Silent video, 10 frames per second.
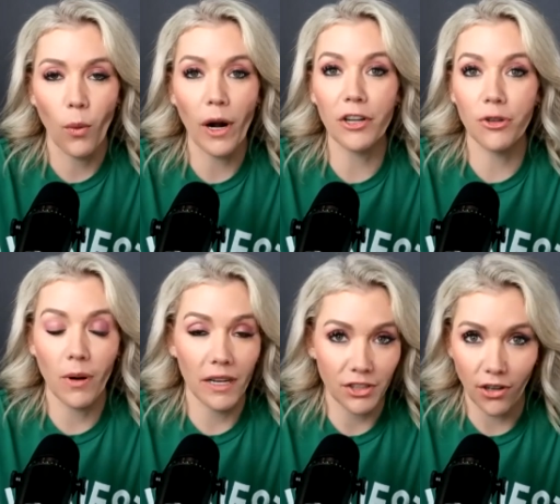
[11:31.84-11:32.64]
where
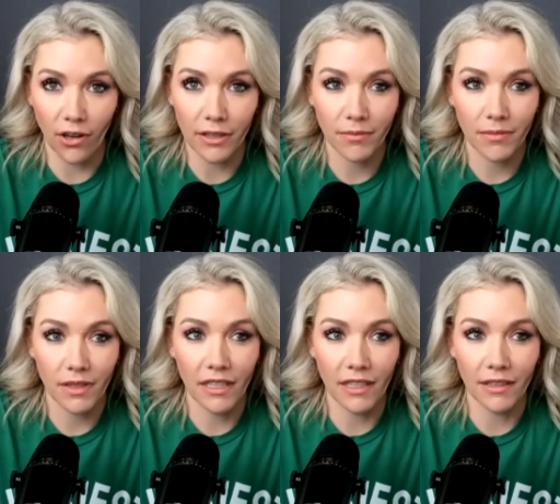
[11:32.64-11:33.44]
do I start?
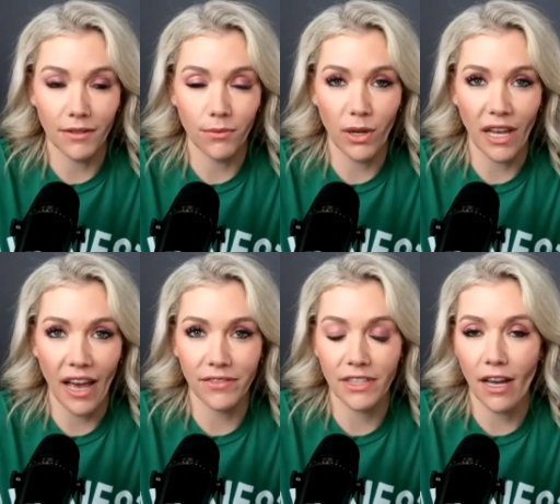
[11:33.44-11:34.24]
And we
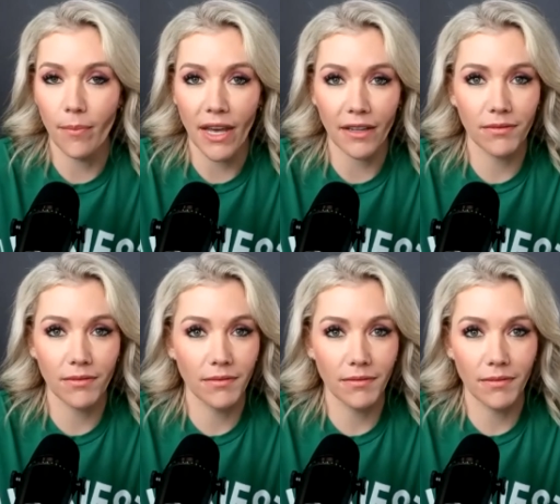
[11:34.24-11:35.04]
have some that
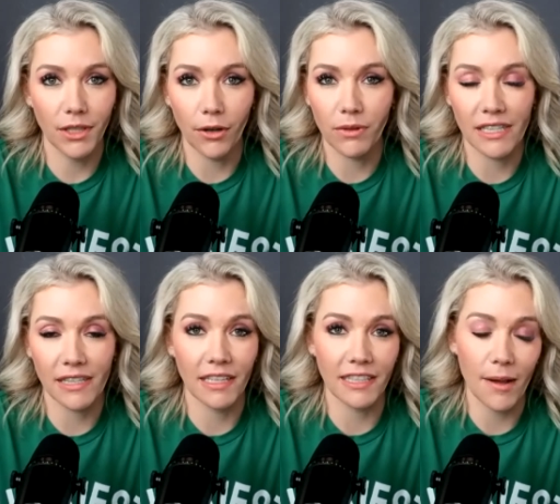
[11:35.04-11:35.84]
you know
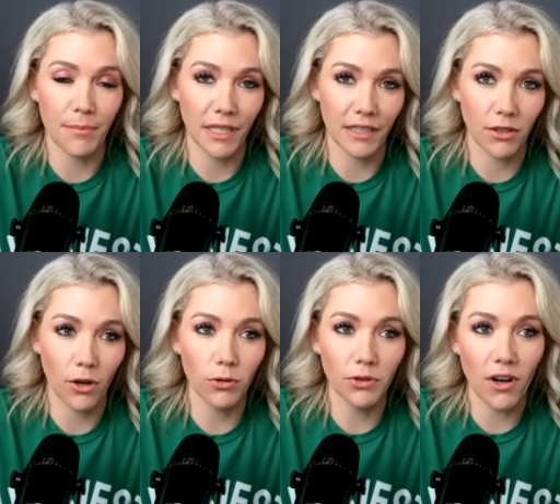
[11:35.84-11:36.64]
is does that mean
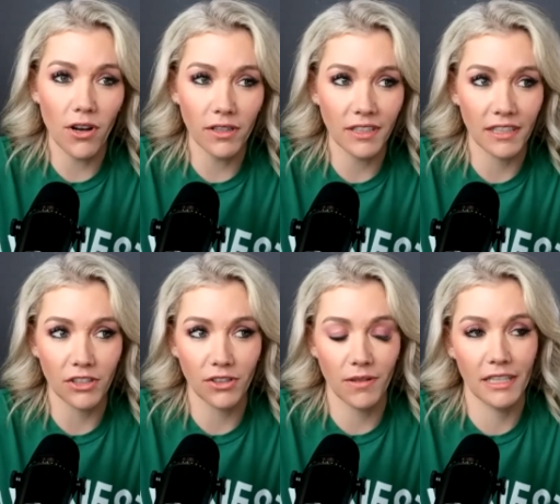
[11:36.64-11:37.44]
cold calls does
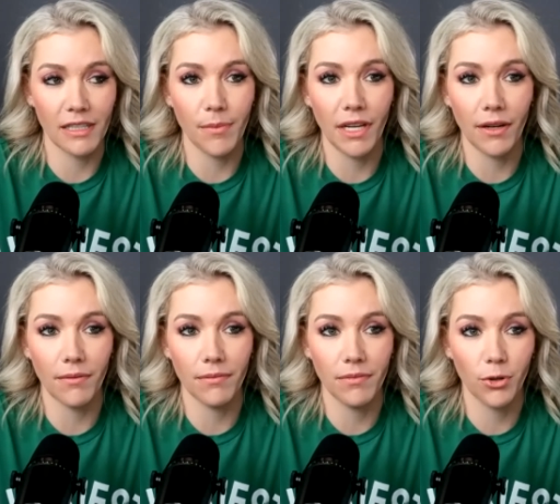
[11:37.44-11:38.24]
it does it
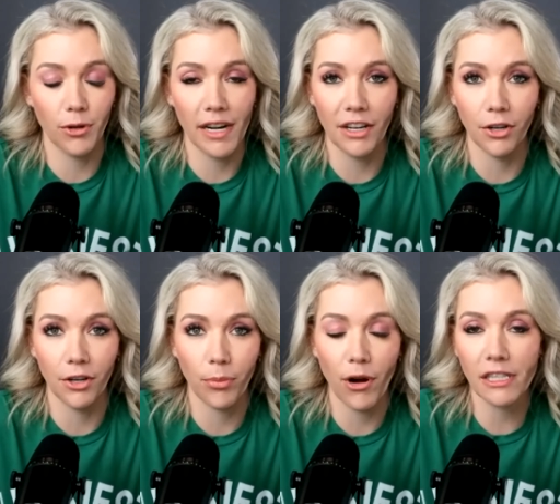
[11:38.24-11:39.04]
mean creating
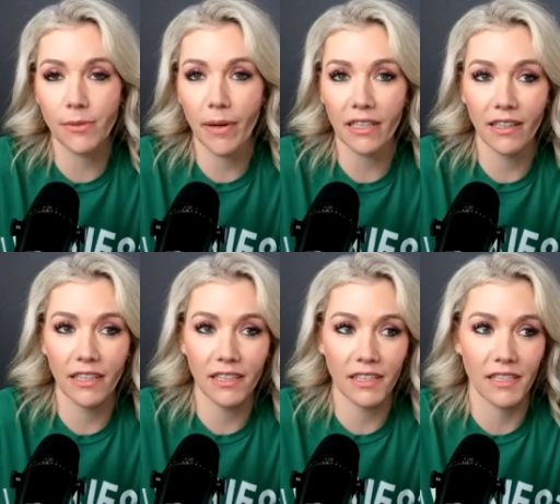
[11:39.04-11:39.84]
your prospect
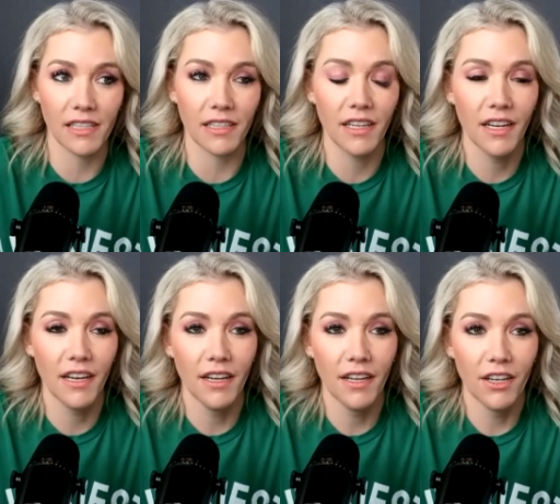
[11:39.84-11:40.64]
list is it
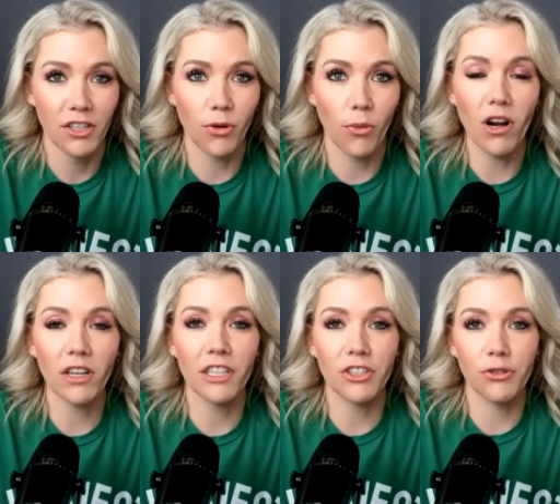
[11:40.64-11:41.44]
so
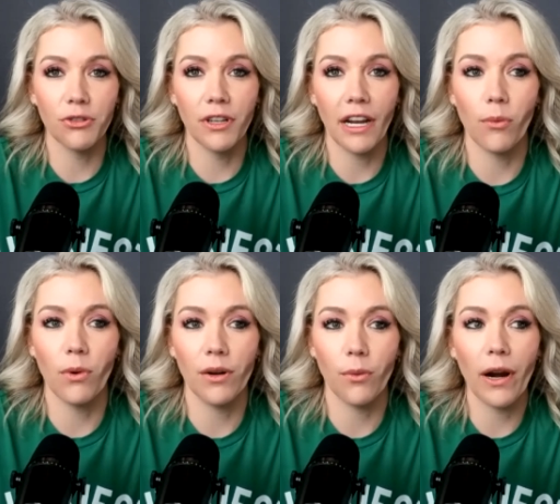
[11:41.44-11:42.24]
walk us through kind
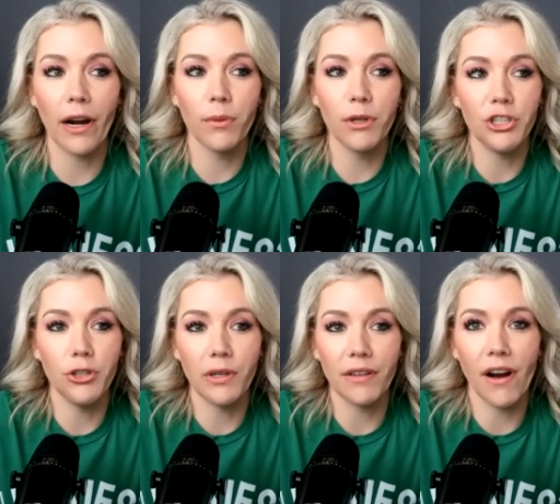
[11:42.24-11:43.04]
of what where would
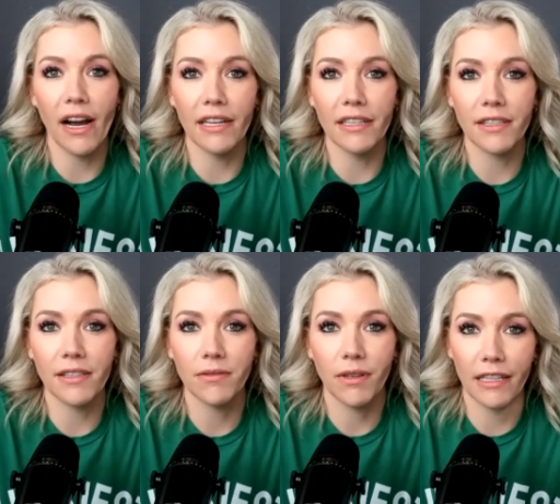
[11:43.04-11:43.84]
you
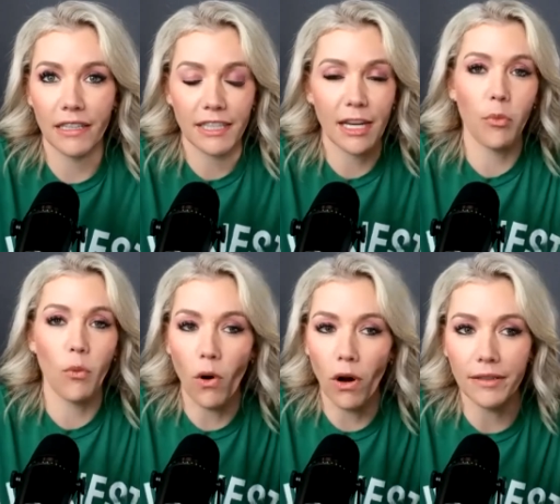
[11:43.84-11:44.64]
advise kind of step
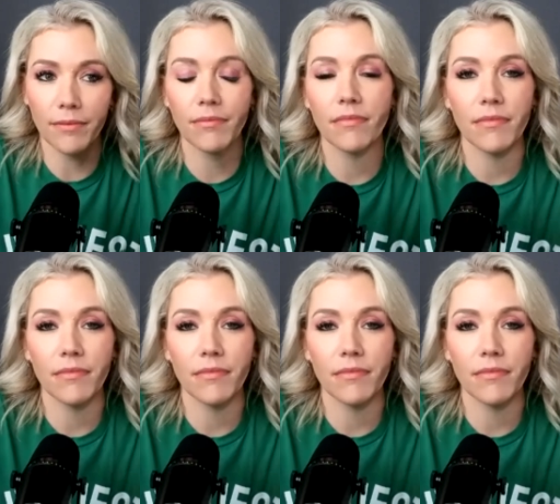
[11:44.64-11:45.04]
one